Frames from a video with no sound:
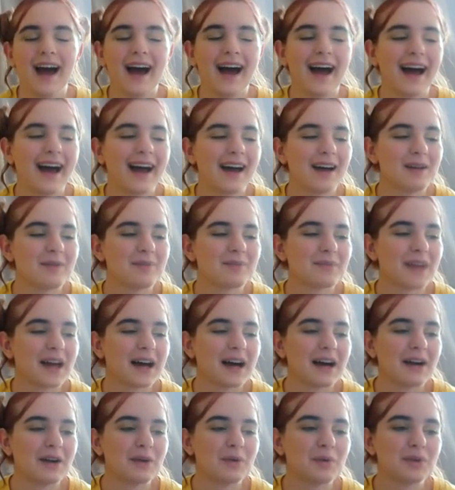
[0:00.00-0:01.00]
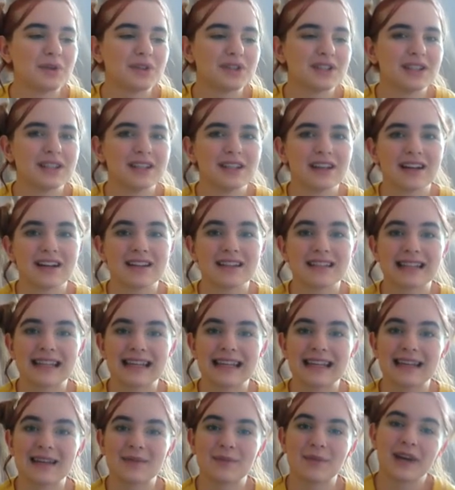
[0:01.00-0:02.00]
I will see you guys
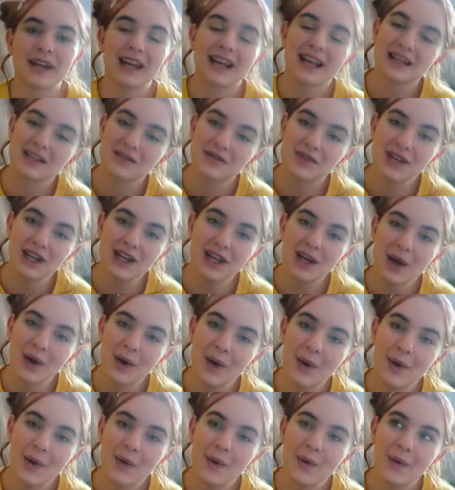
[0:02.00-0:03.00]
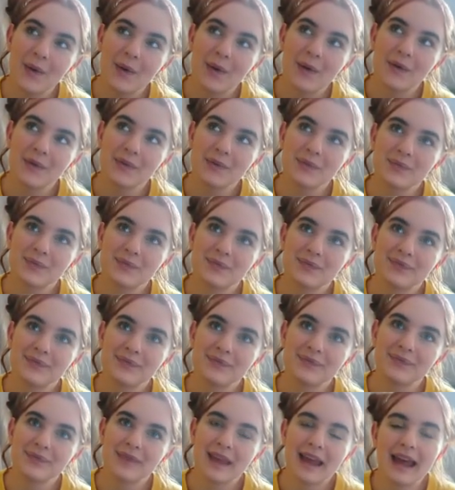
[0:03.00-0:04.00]
in my next video.
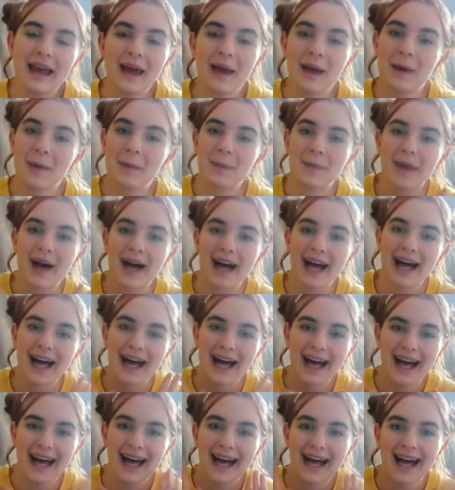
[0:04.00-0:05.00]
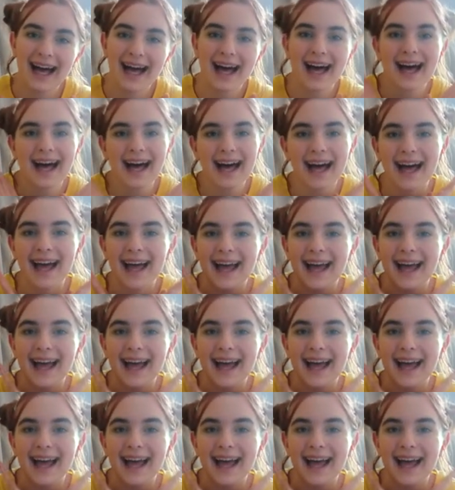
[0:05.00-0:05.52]
Bye.